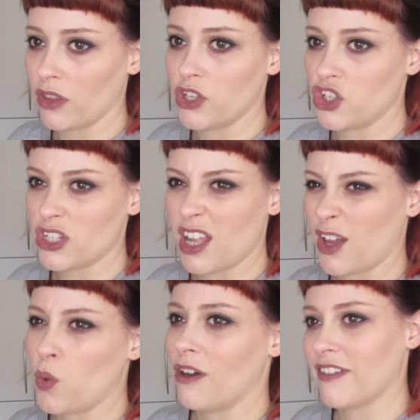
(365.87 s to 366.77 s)
rather than just
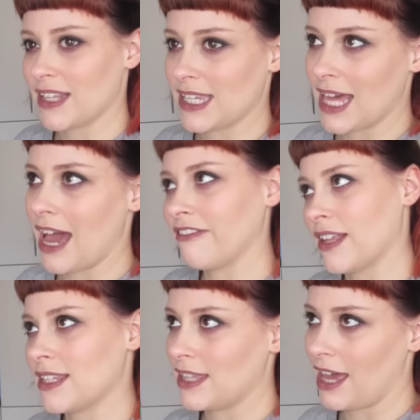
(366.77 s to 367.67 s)
like oh I fancy that I
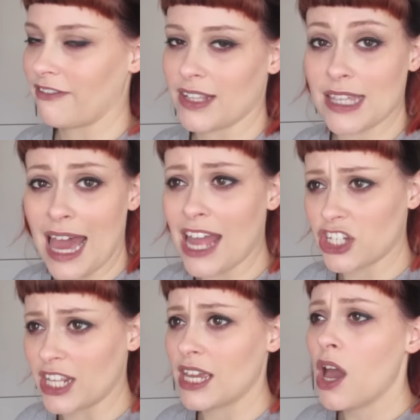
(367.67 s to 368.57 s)
fancy that I fancy that
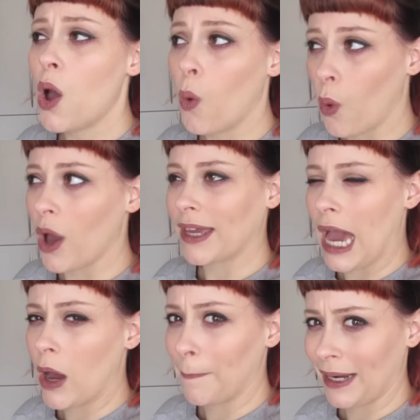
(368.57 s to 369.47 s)
actually
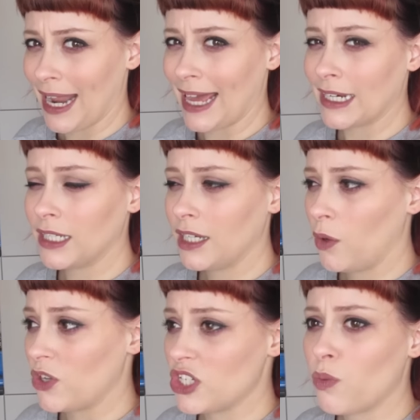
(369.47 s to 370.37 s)
work out a plan
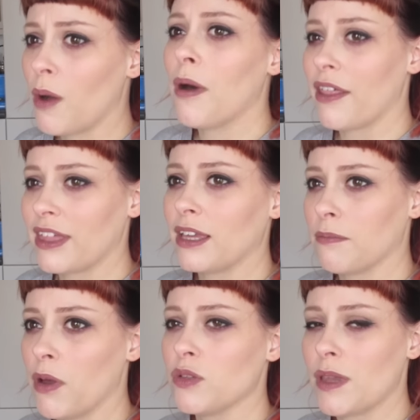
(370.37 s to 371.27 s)
which is what I
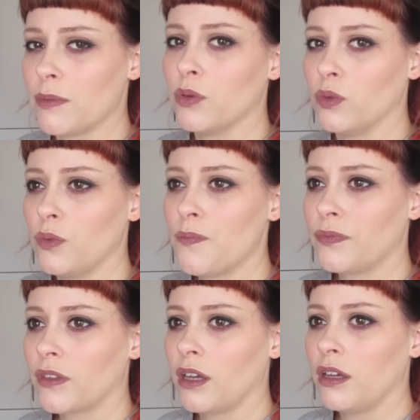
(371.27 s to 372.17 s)
think most people
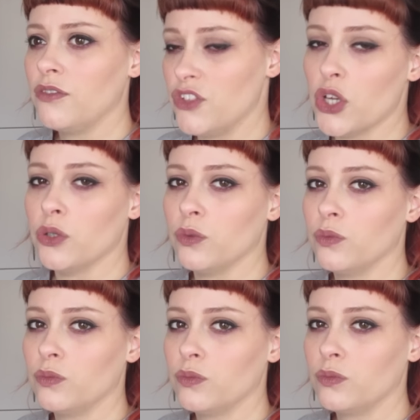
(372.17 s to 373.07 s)
do
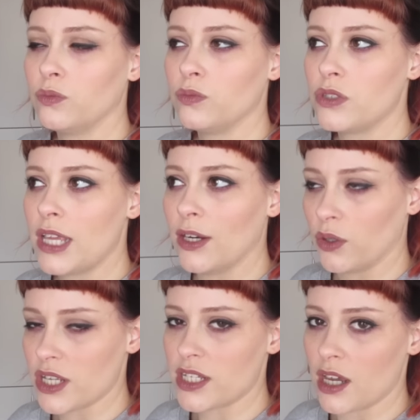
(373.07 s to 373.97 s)
in
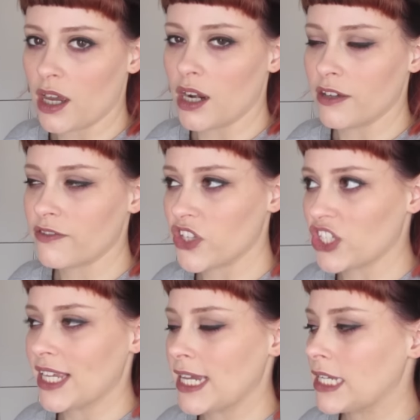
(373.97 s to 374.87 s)
order to kind of
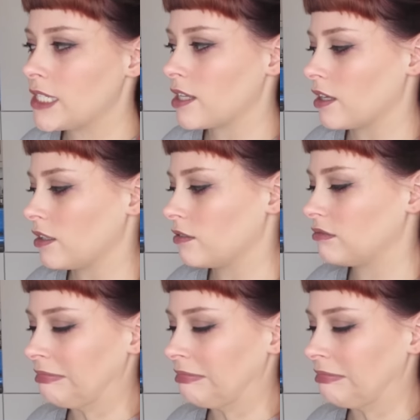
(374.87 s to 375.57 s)
succeed so